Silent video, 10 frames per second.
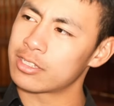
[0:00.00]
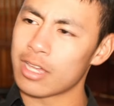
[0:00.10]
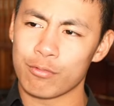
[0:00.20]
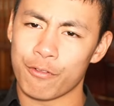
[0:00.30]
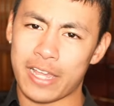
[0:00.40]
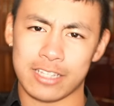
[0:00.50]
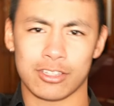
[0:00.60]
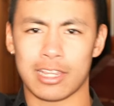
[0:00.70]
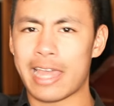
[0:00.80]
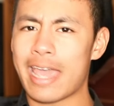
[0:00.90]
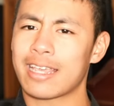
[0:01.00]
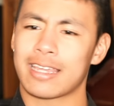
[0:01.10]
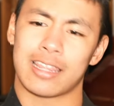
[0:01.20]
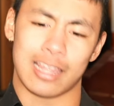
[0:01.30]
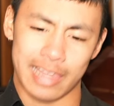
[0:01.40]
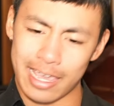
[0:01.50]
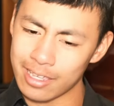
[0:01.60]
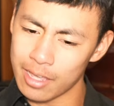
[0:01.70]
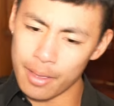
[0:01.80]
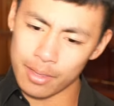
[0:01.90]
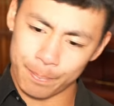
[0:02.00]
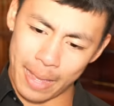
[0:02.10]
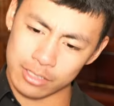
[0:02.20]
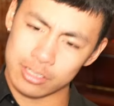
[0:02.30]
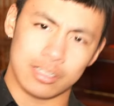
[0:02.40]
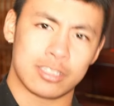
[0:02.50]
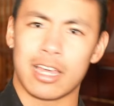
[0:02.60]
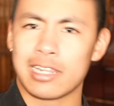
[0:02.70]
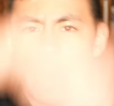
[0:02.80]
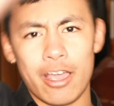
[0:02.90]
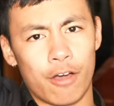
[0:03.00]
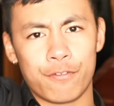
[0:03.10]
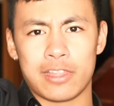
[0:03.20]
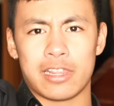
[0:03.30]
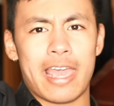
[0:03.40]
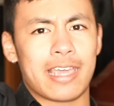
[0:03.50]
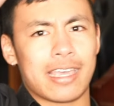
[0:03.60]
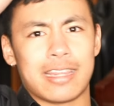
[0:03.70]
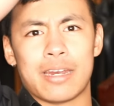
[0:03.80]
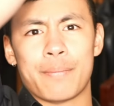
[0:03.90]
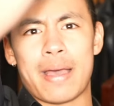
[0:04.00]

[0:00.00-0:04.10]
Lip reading: sun reflects on the lake, and then the lake bounces the sunlight off the lake, and then it